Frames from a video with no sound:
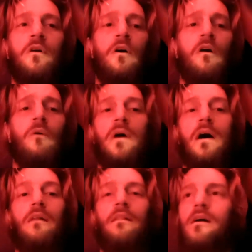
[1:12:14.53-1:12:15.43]

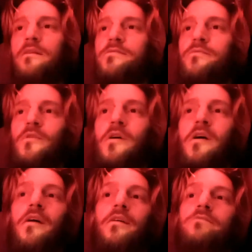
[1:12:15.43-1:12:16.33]
Alright, last
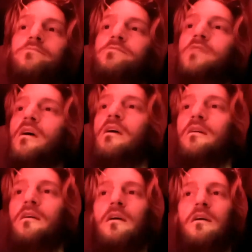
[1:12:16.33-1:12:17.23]
3.
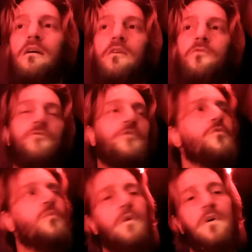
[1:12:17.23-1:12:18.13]
If
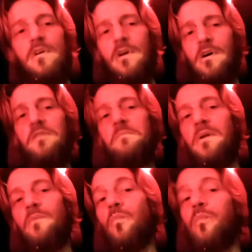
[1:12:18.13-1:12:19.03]
you were a
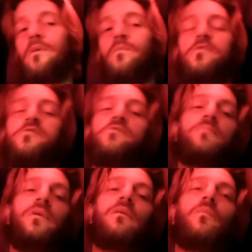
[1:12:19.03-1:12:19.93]
condiment, what would you
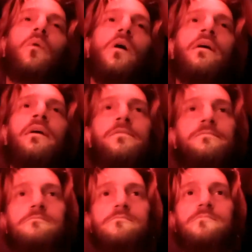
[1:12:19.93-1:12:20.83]
be and why?
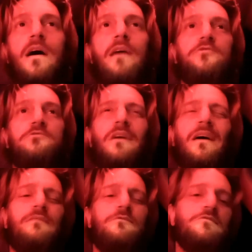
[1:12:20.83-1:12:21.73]
That's
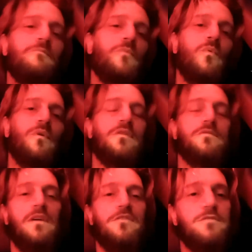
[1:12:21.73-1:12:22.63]
kind of a simple one, because
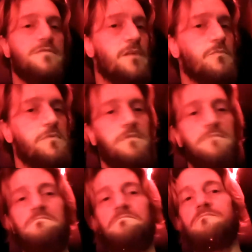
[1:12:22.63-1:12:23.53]
I just stick with
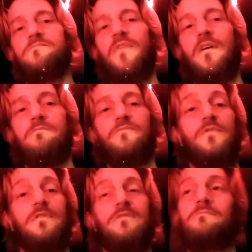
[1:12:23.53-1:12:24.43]
the theme for
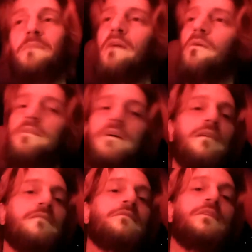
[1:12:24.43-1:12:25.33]
the tomato
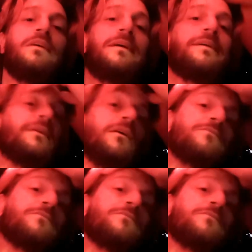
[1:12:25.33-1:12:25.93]
thing. You know,